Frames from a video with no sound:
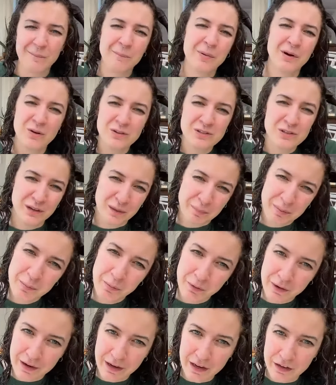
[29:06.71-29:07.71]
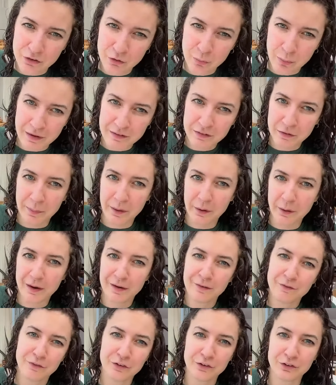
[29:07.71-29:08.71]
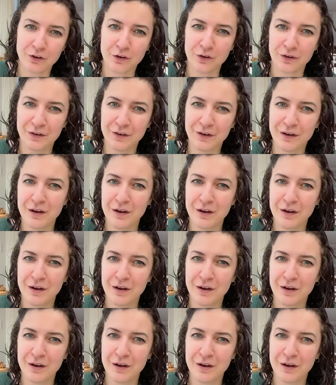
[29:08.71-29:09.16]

But also, like, people can get too pressed about it, for sure.